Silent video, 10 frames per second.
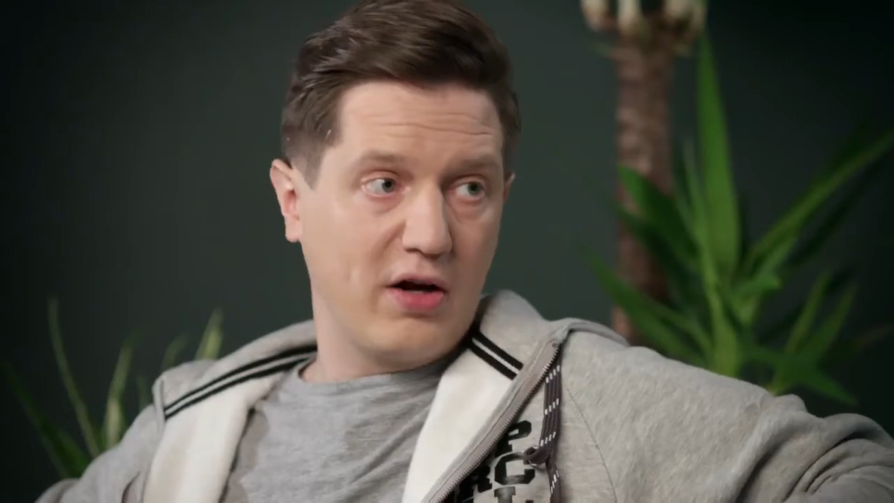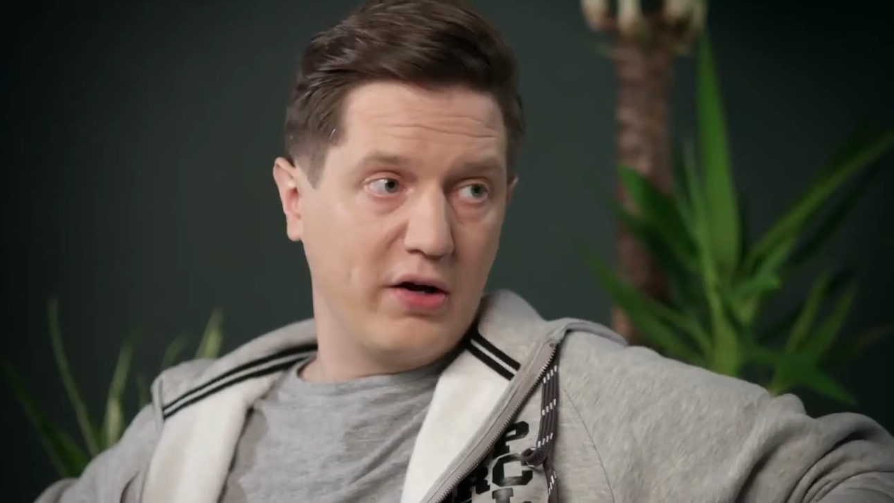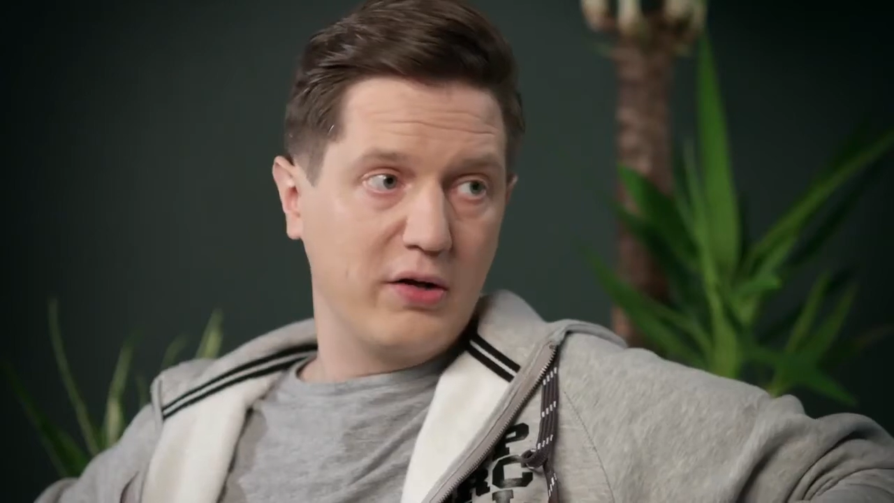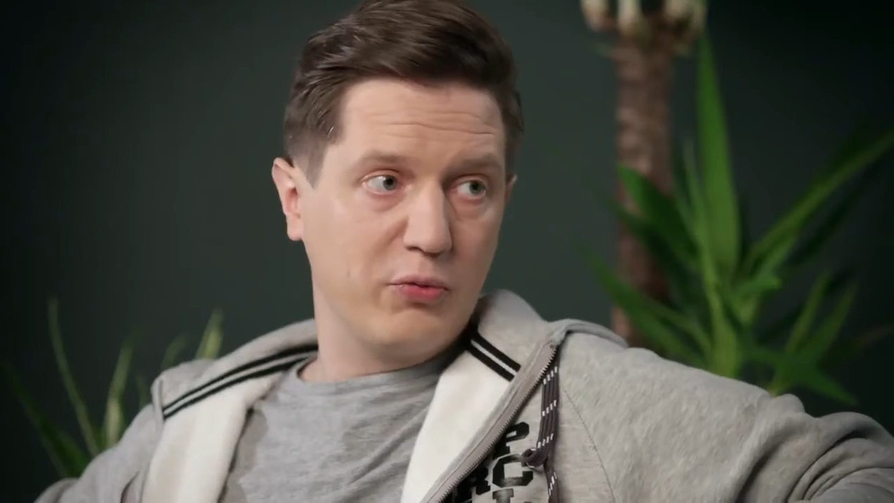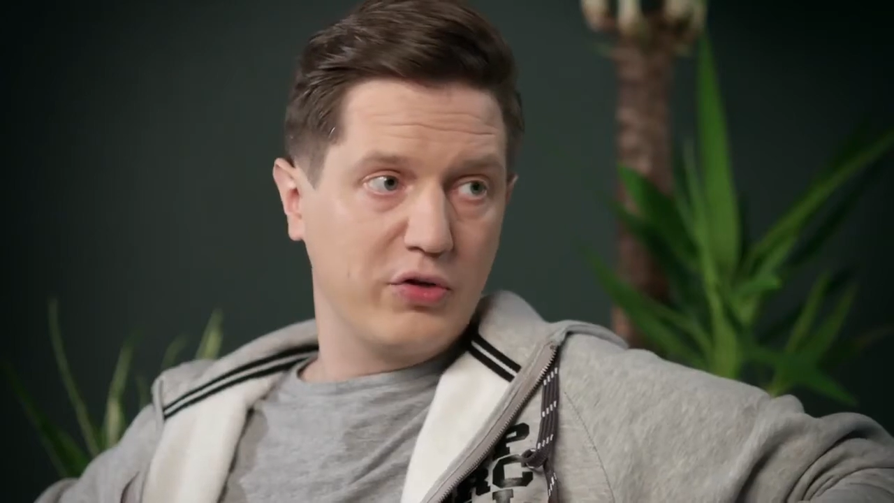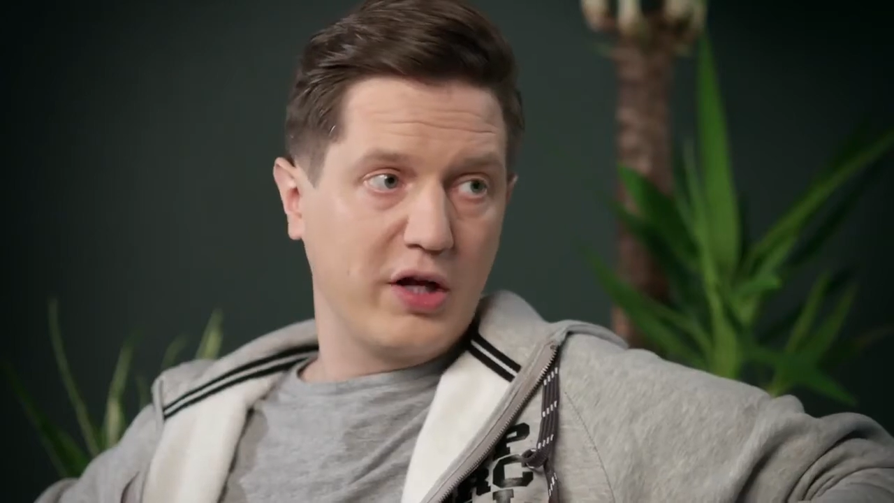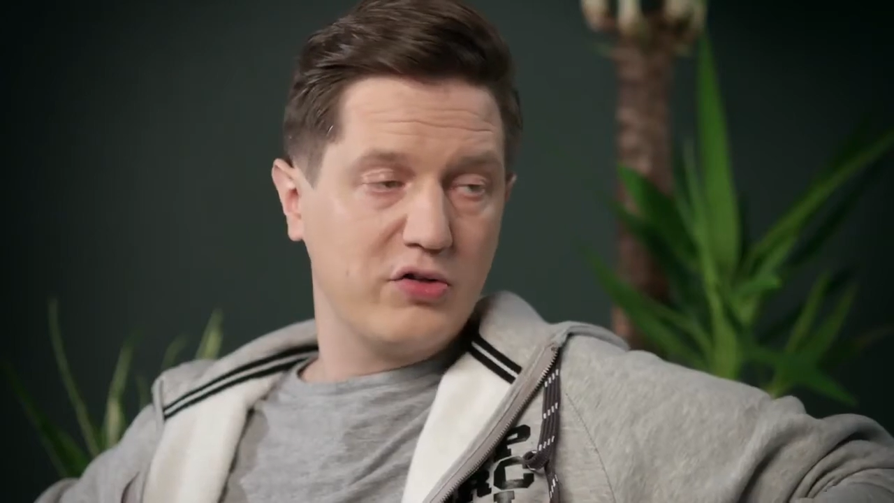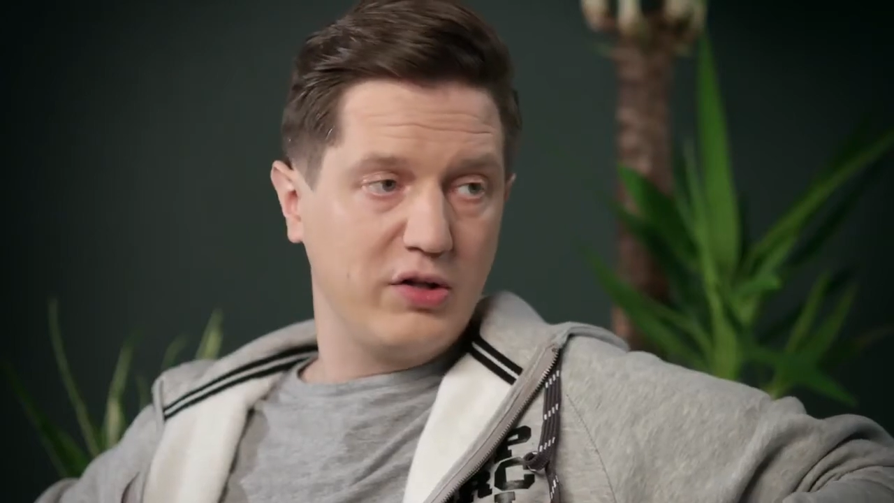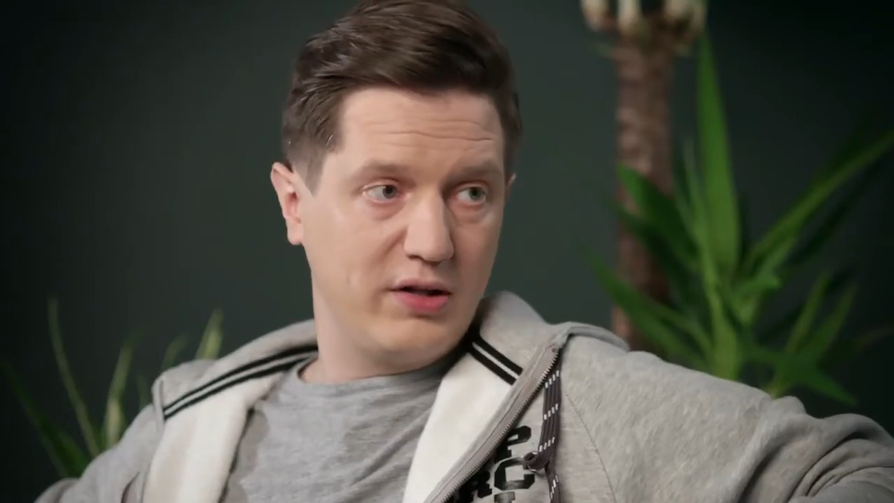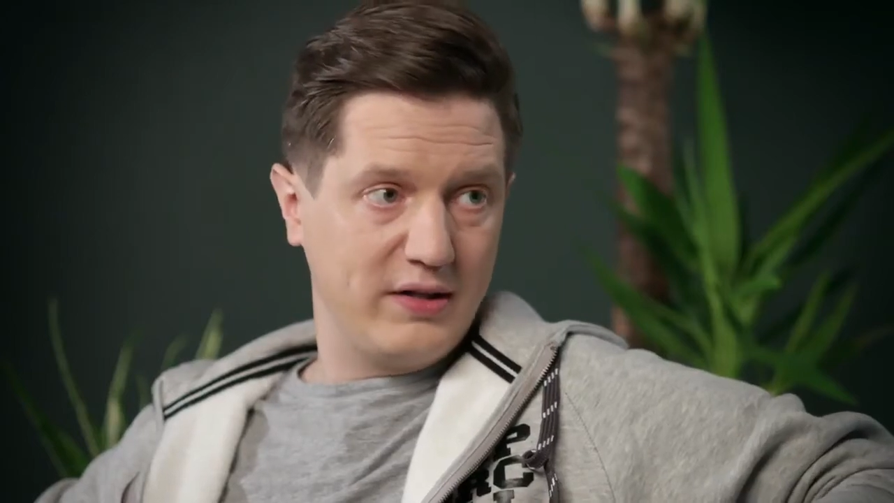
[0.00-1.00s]
target was
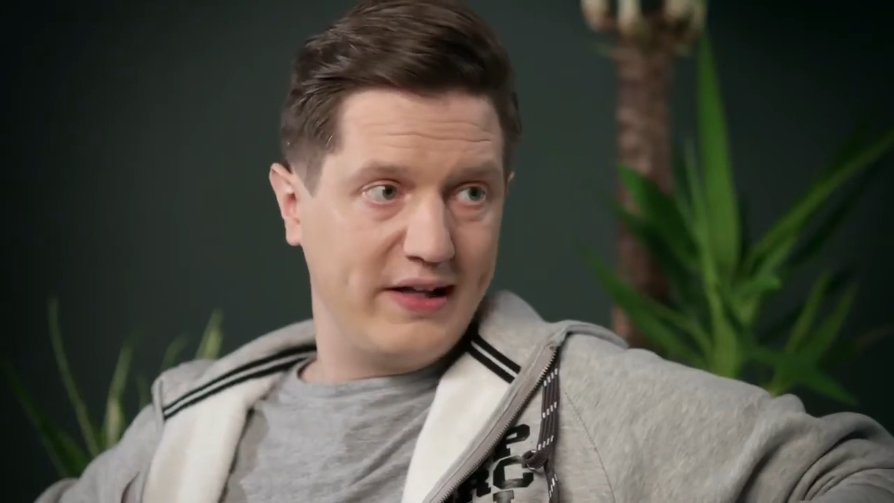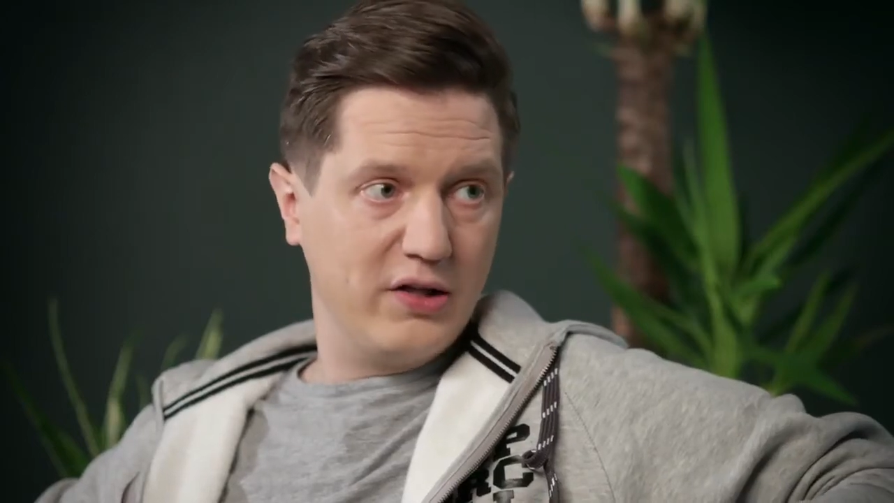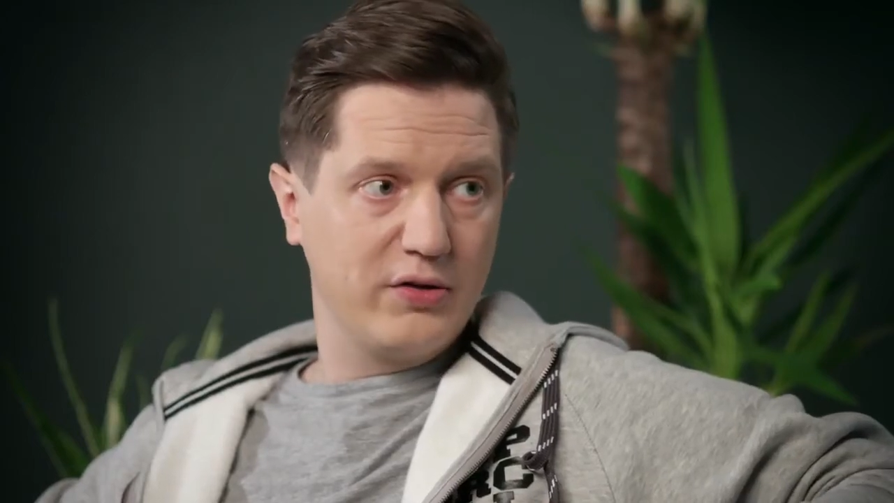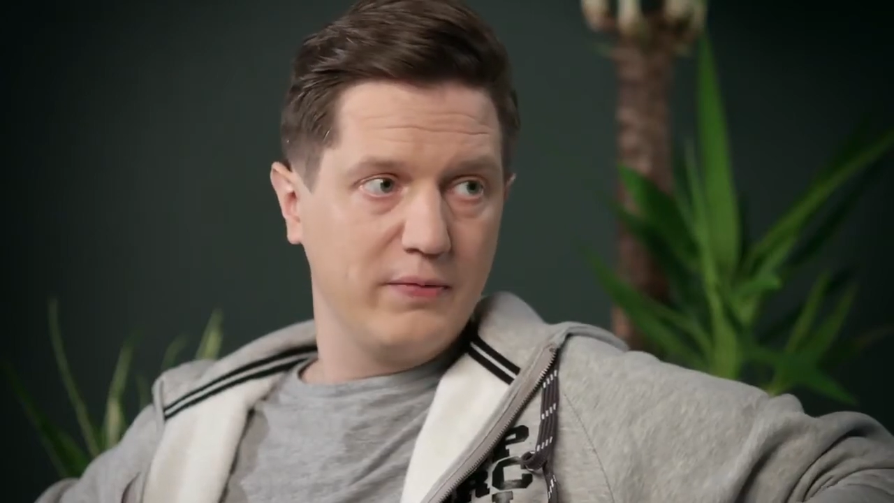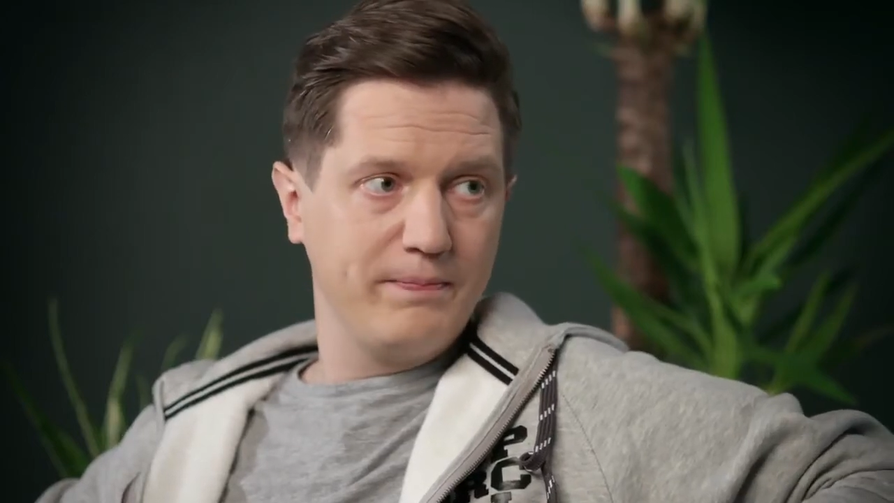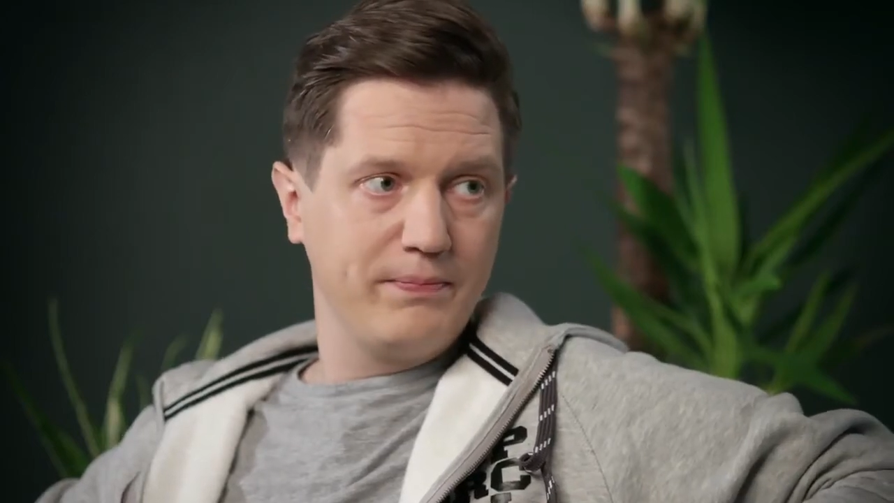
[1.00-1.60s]
actually killed.